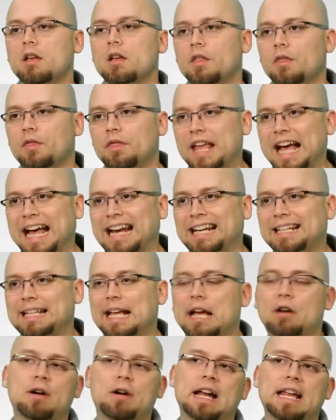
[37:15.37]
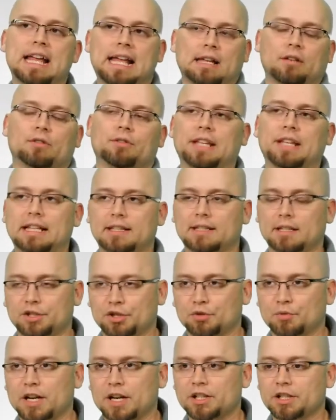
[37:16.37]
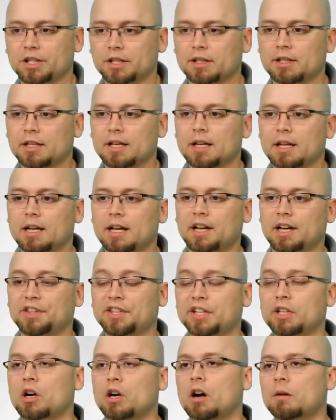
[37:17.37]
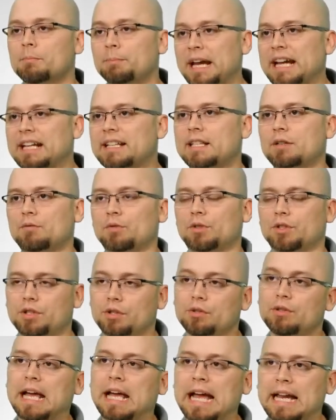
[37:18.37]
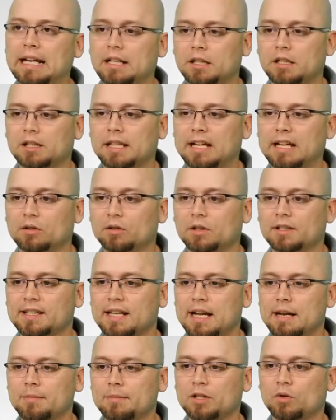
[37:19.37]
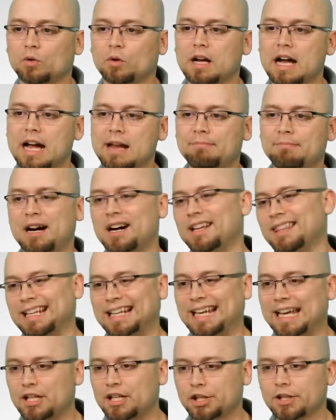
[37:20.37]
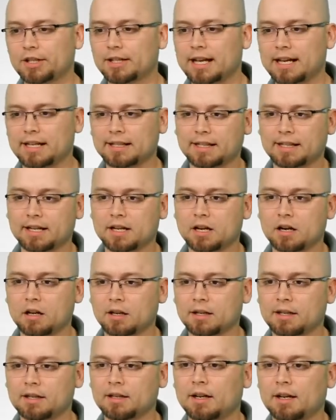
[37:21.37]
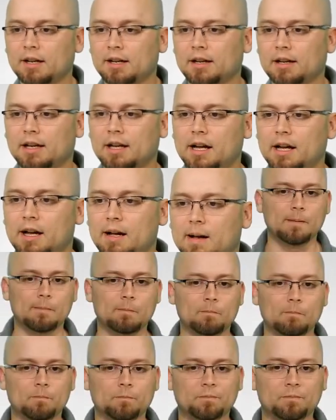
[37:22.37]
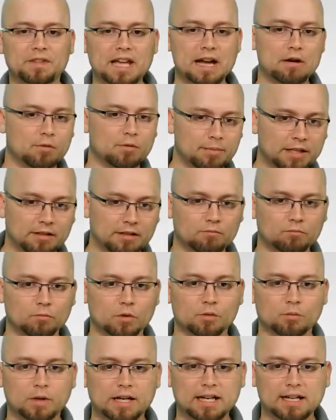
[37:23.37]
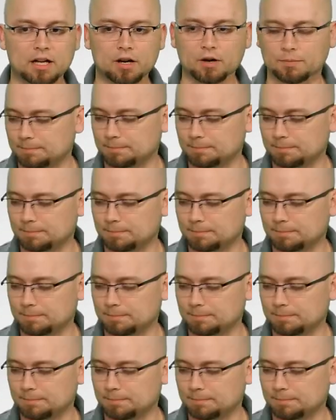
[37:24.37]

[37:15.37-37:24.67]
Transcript: That is how I handled that situation. There are banks that will do that, collateral assignment or hypothecation, as they call it. That would be one way to go.